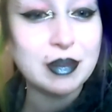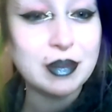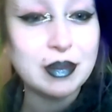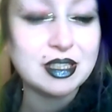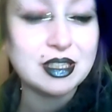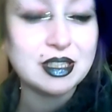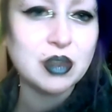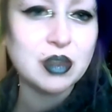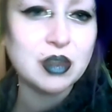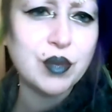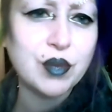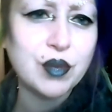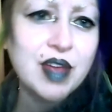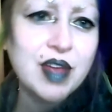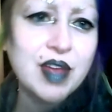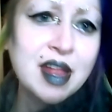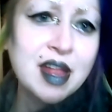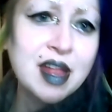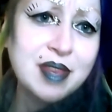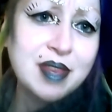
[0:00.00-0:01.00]
It was sort
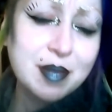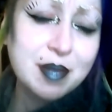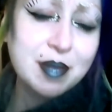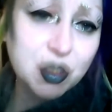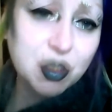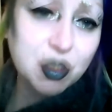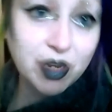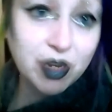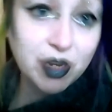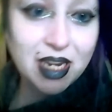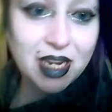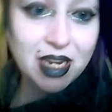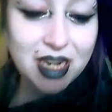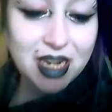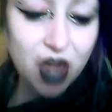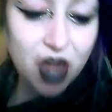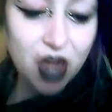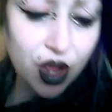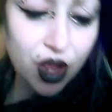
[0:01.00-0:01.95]
of the in-between